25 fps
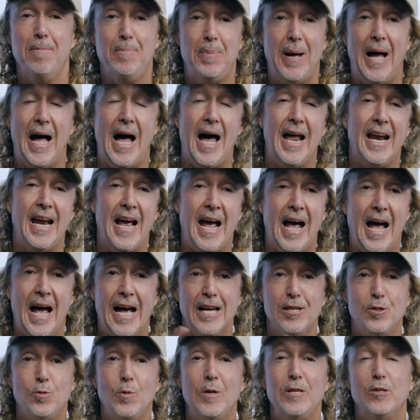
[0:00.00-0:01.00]
But
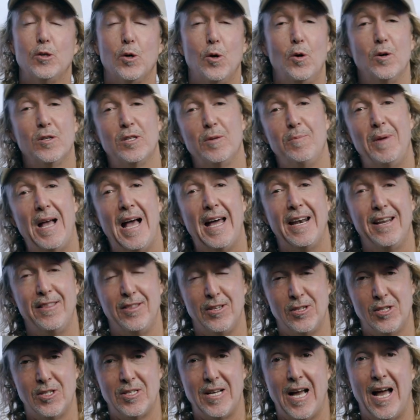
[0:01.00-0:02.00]
as we talked about at
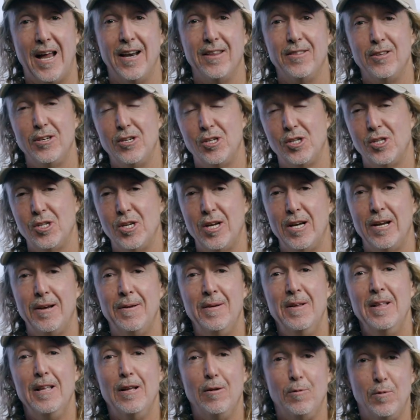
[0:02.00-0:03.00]
the start of this year
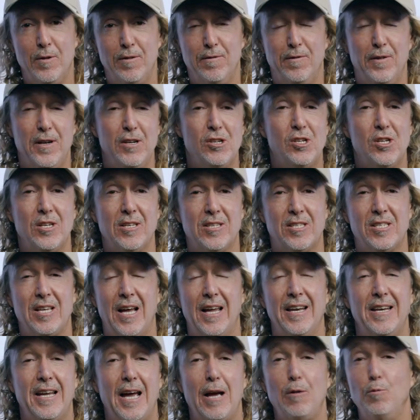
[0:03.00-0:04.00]
with Vision
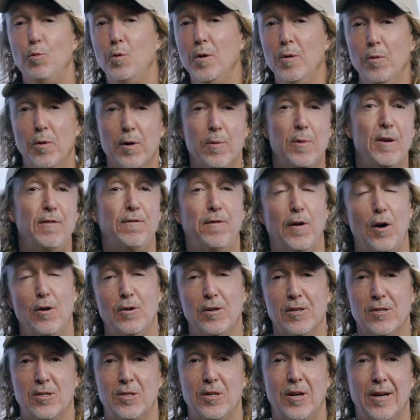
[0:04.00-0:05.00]
Sunday, we want to be
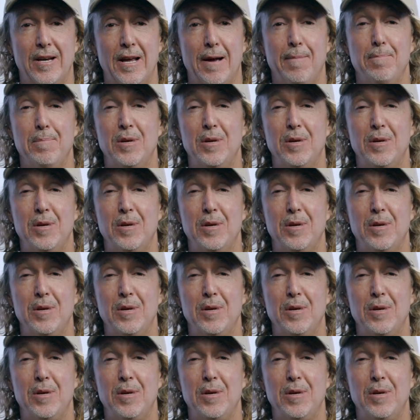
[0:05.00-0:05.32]
focused on our